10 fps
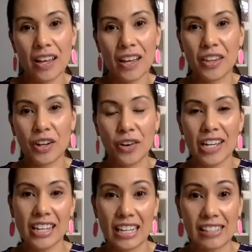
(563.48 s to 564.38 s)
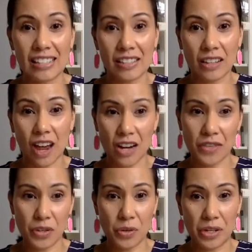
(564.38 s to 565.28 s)
the great thing is a lot of
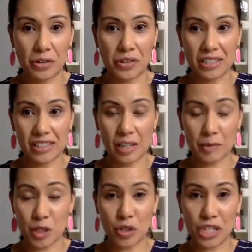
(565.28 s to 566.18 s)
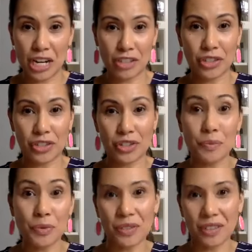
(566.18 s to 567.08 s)
you here in the Exceptional Connections
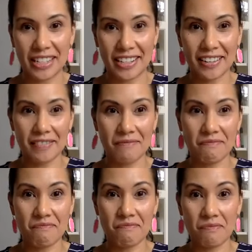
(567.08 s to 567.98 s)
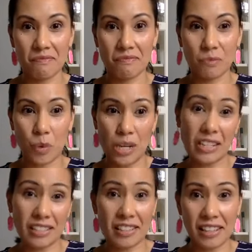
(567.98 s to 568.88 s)
community
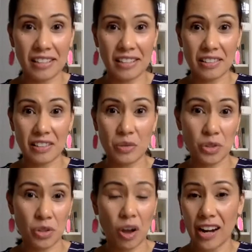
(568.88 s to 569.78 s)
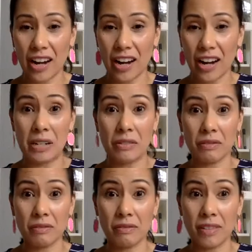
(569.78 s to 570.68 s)
witnessed this. You saw it happen,
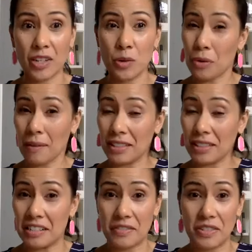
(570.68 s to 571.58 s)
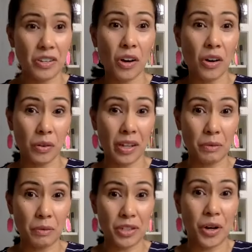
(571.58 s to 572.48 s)
and you probably didn't even know that I
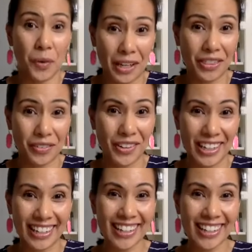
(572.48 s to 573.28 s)
was going through it.